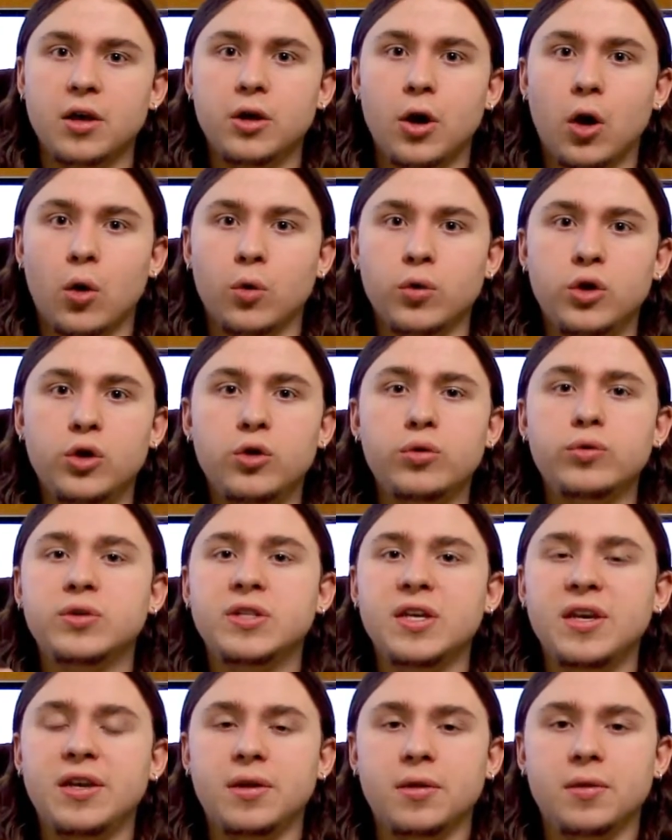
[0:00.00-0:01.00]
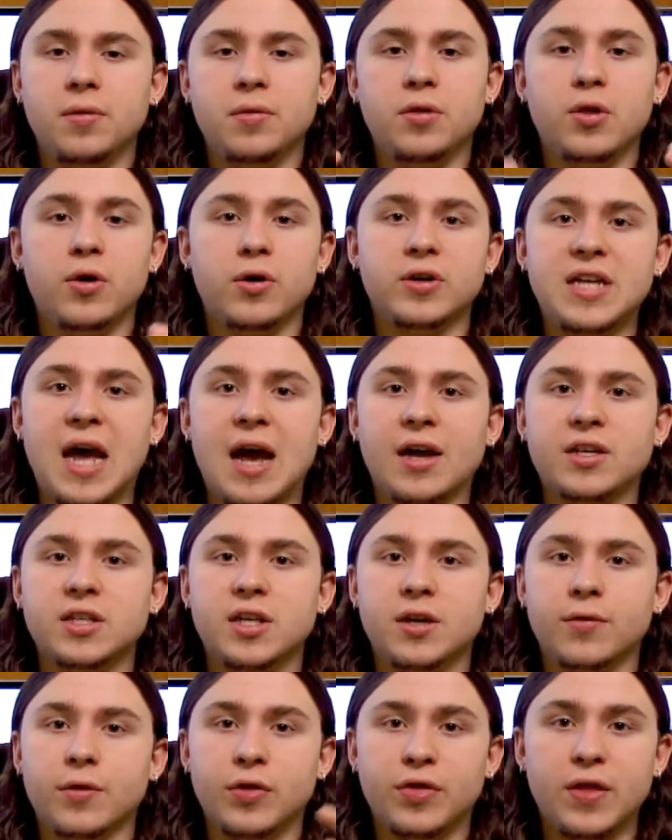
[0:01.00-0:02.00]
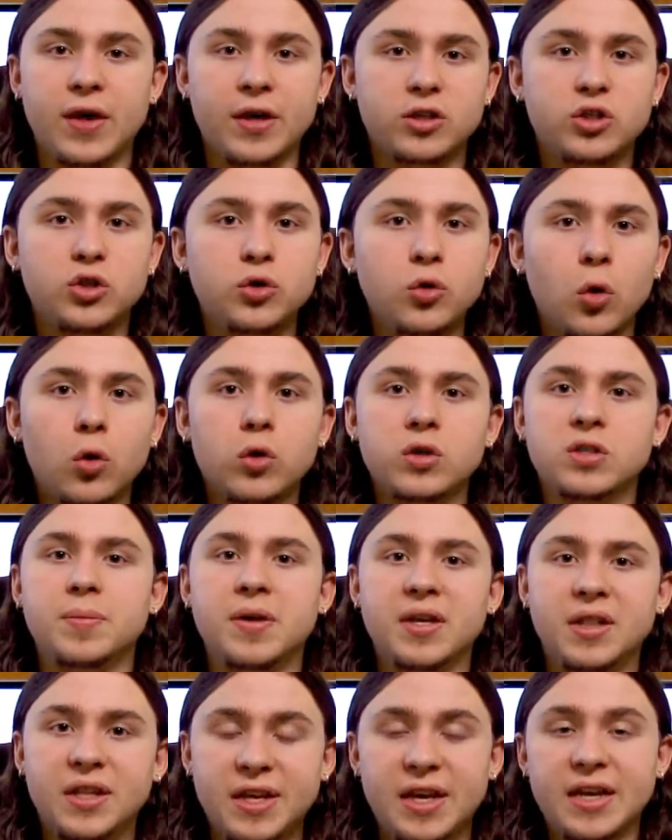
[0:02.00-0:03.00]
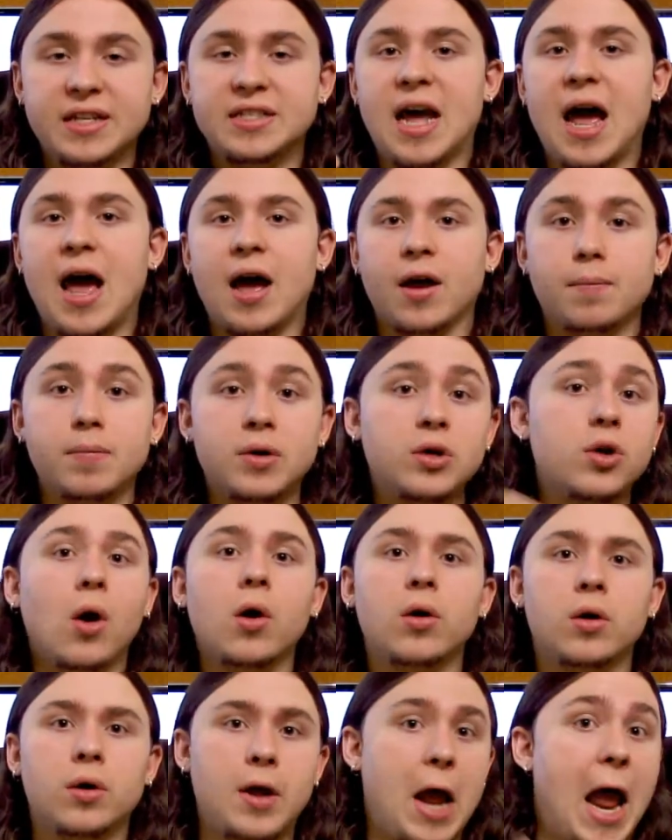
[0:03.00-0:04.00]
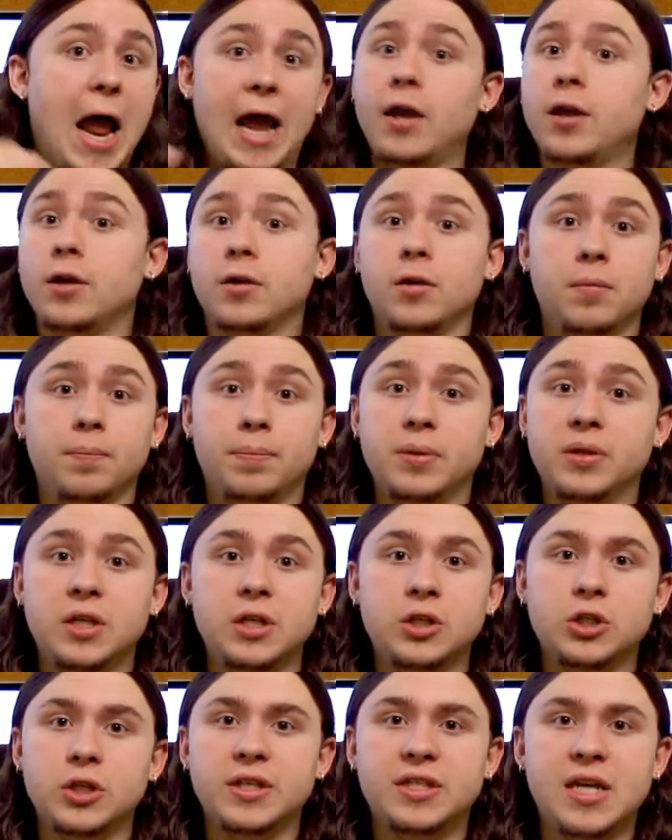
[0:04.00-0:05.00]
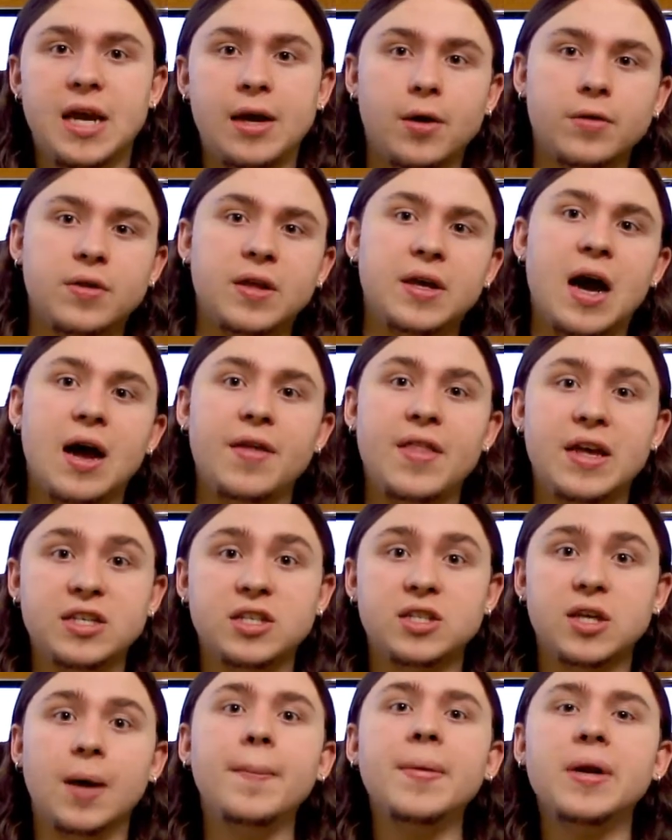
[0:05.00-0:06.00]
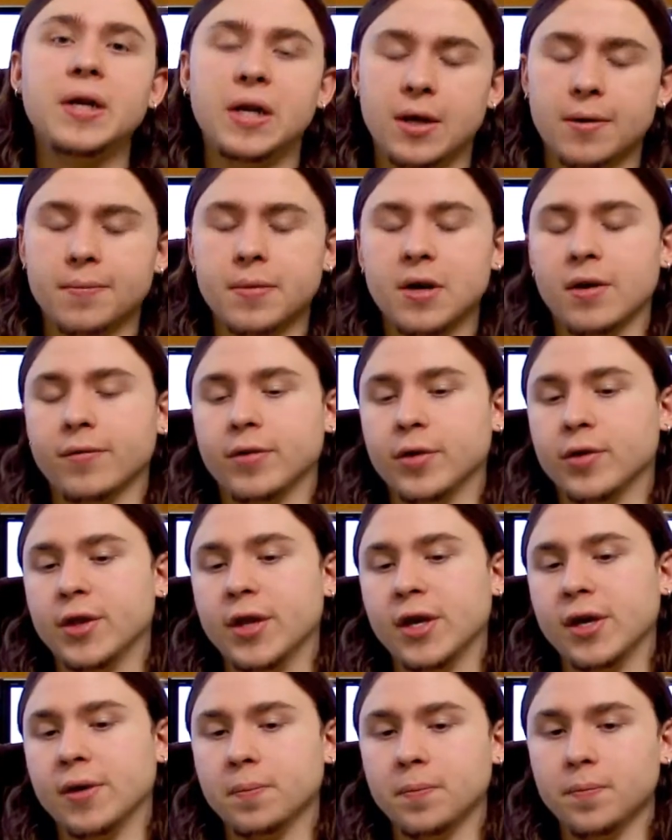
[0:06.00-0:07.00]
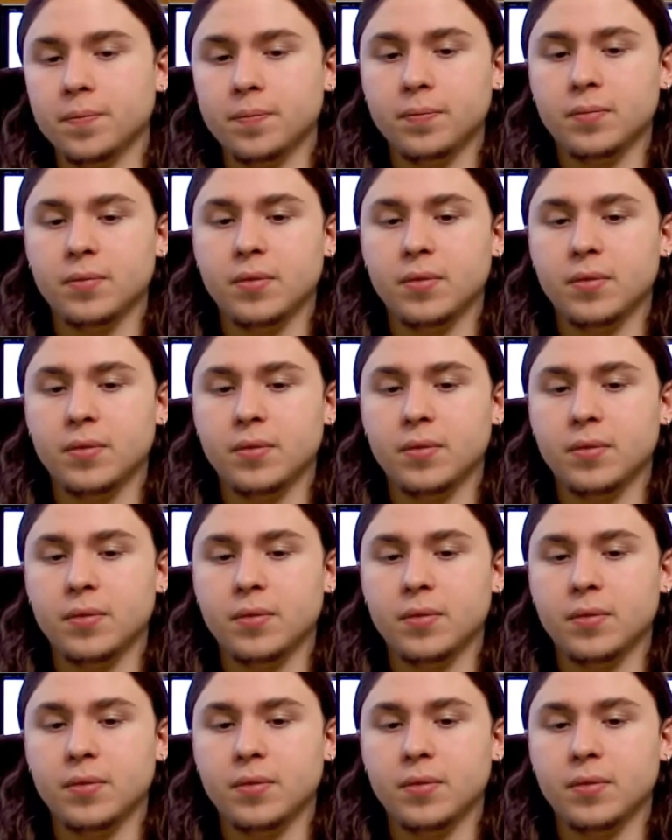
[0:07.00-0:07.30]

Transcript: You know, using their attacks and everything to ultimately attack Madara and potentially take out the guy that summoned him and everything.